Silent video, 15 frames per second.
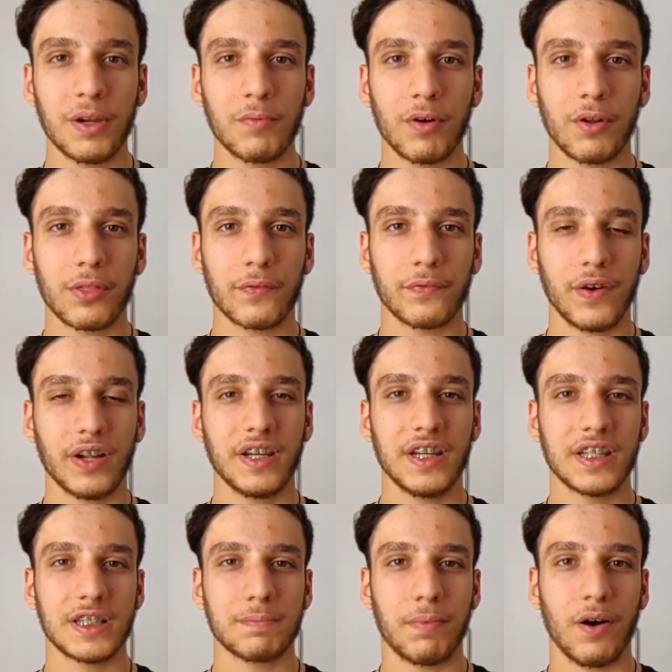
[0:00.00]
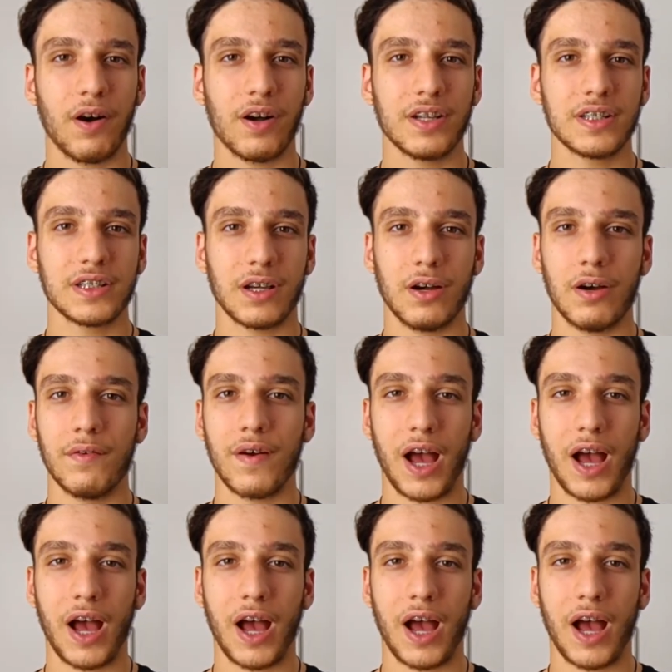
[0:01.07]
one of the funniest parts of